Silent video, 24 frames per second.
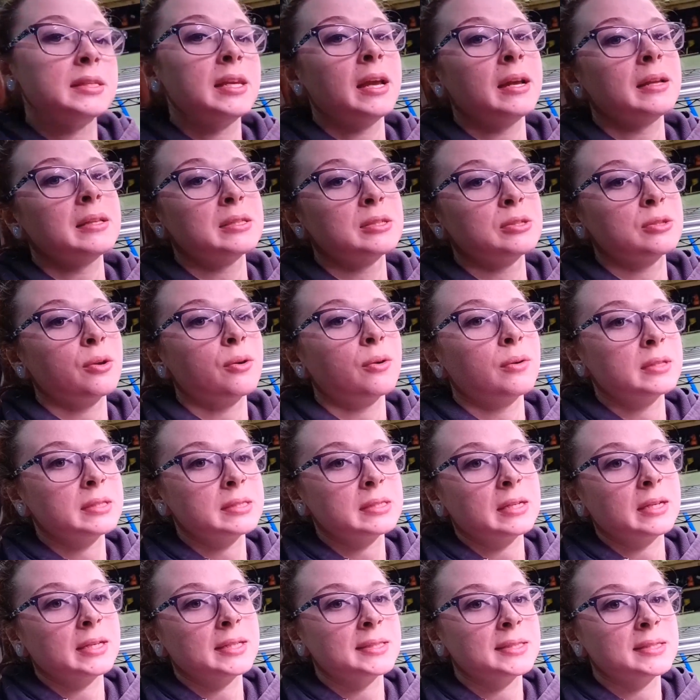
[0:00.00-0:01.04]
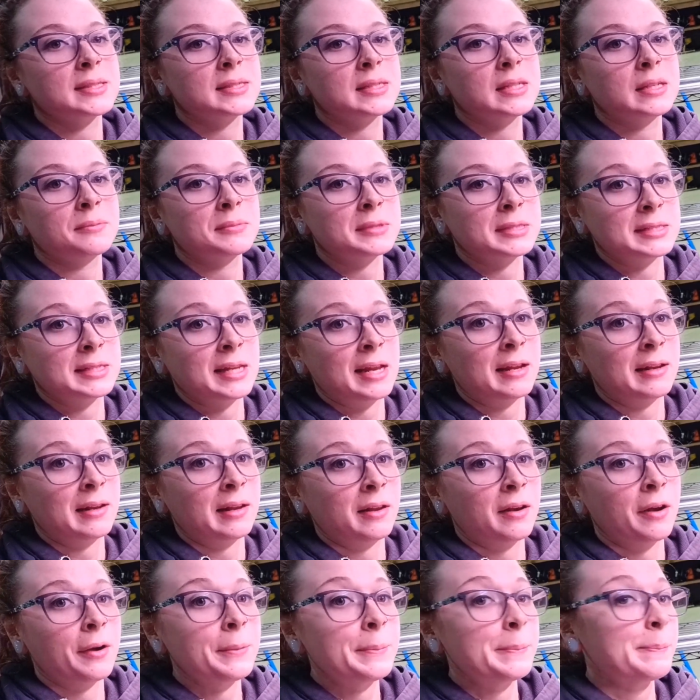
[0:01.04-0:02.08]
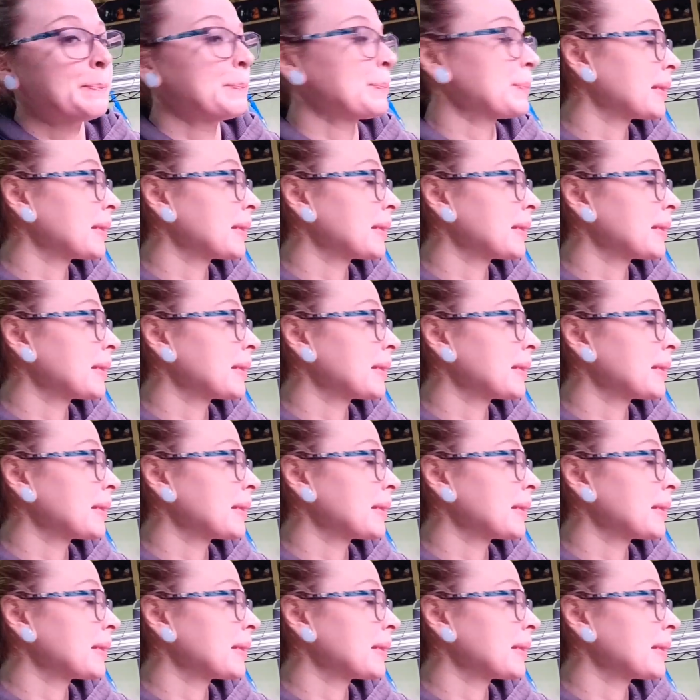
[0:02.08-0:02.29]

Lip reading: yet. So it's nice to see them standing up.